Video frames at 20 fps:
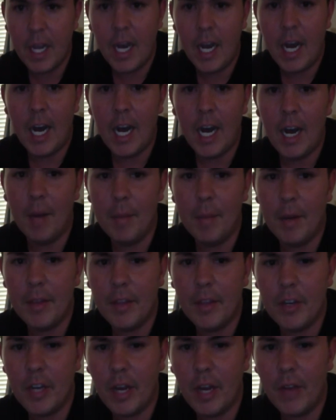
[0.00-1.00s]
And
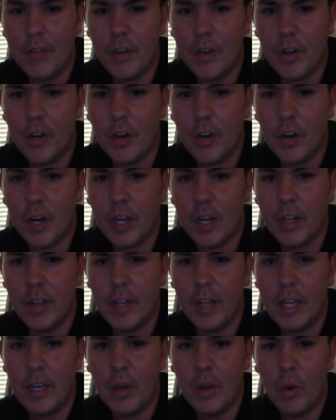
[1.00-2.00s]
then you have your
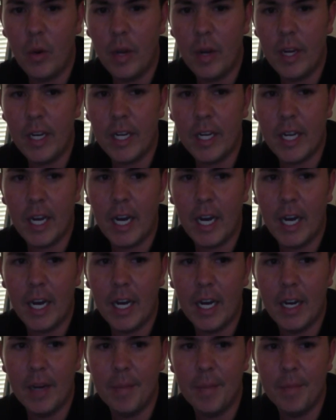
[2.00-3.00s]
glenoid.
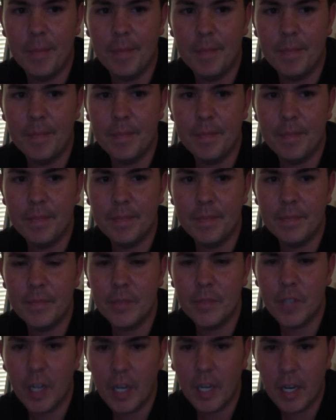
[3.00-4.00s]

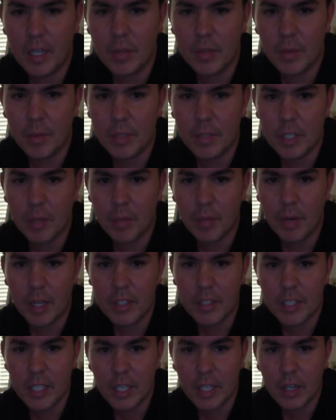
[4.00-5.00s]
Sorry, I just want to make sure I'm
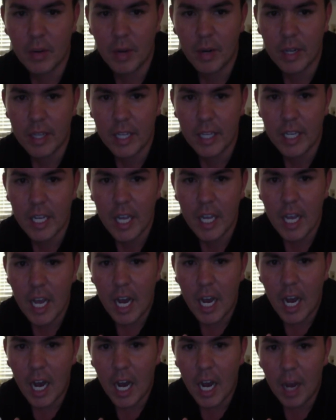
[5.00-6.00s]
pronouncing it correctly.
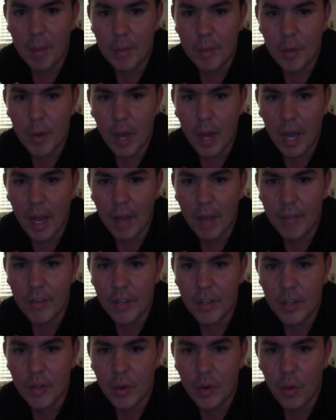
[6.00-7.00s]
You have
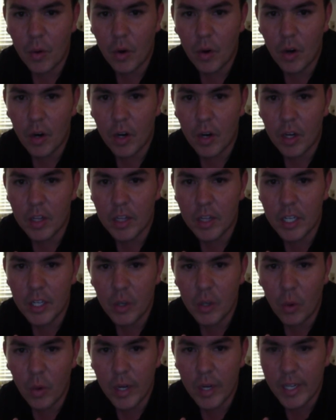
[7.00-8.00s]
your
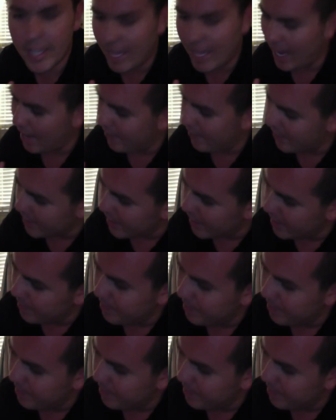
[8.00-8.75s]
glenoid cavity,